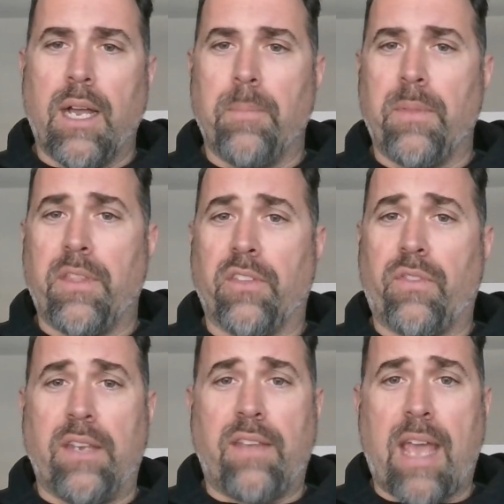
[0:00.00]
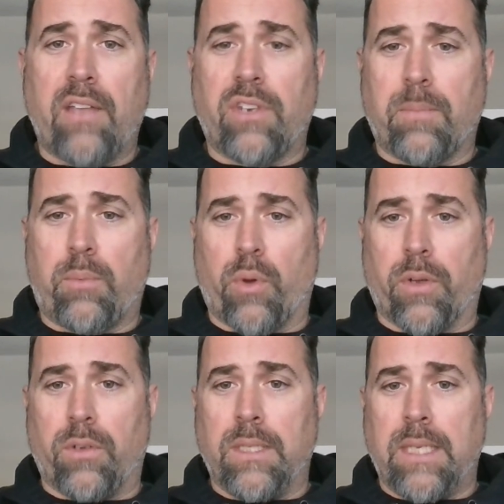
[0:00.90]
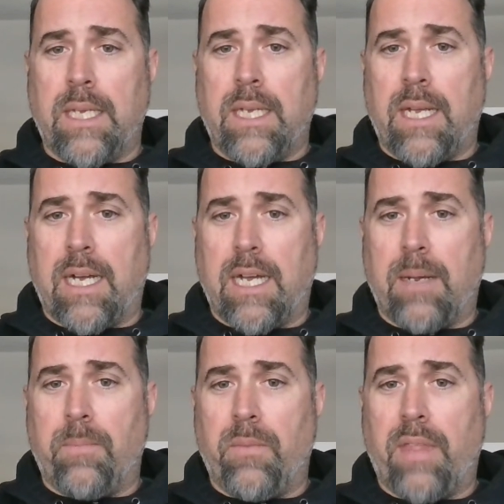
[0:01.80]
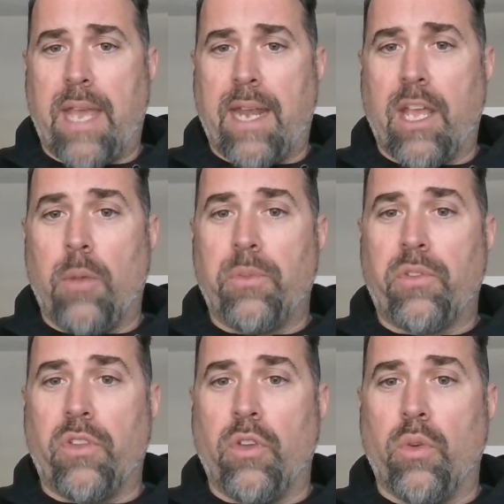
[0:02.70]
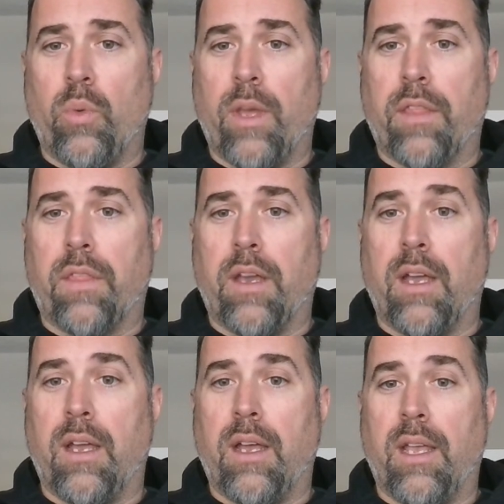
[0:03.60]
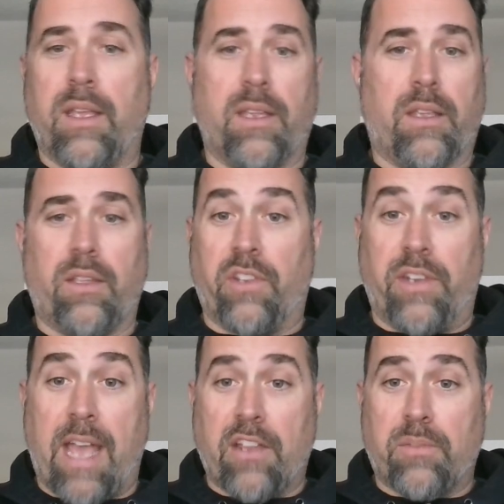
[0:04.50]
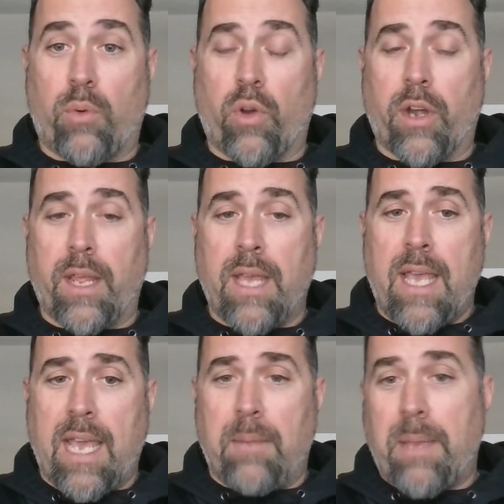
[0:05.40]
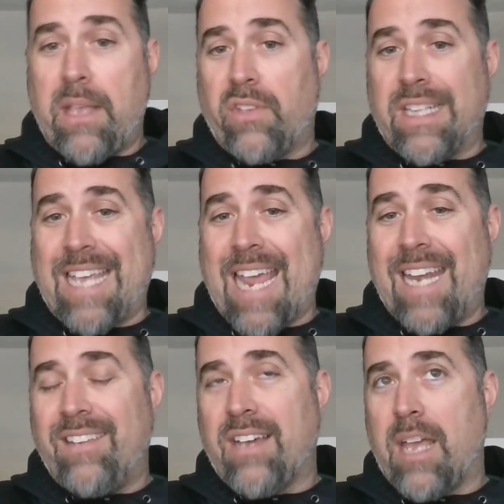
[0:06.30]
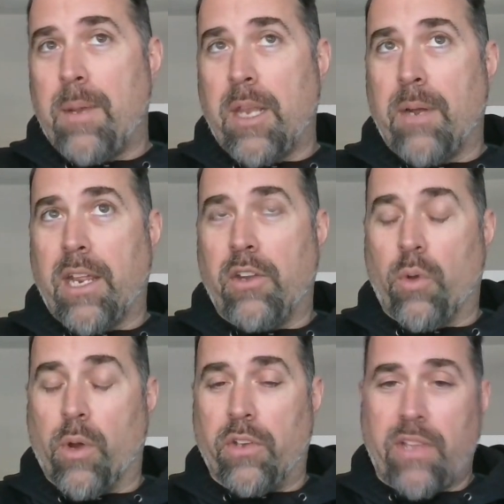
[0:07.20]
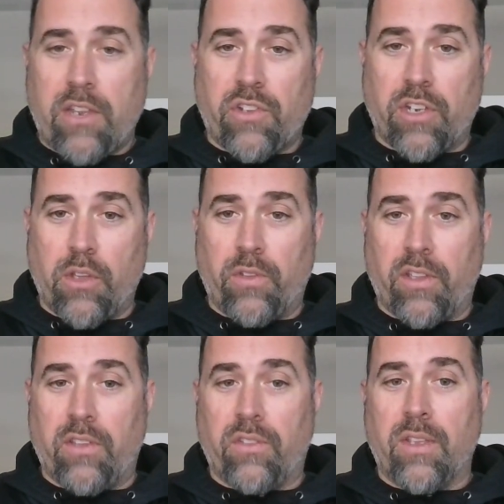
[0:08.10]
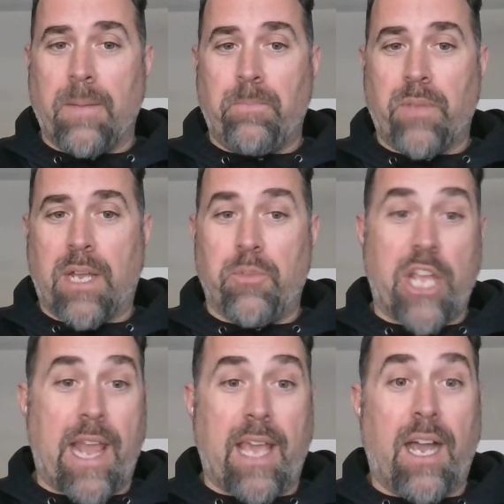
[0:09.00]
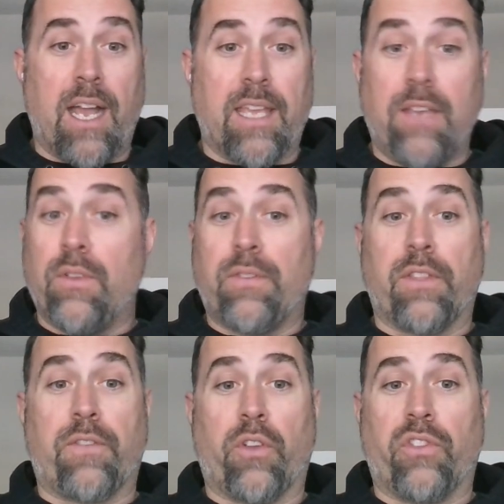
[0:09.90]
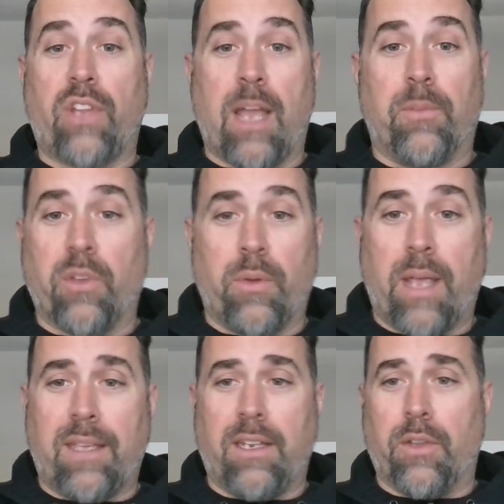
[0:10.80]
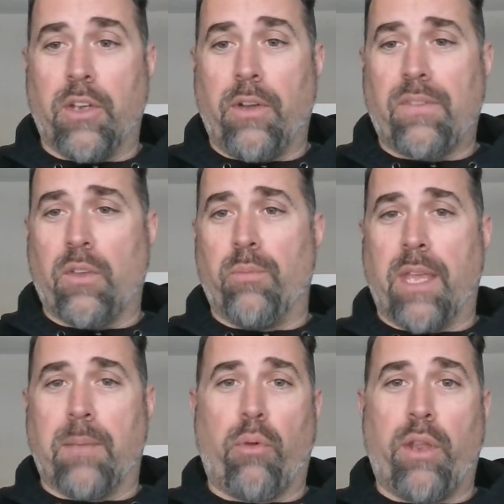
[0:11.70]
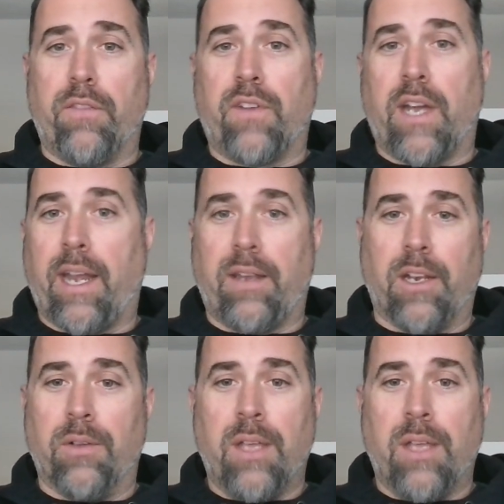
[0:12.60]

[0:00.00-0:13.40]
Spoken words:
this fantastic portal that helps you with it's a dashboard. And basically, anytime anybody in your organization uses Gen AI, even for the first time, so you don't have to like predefine.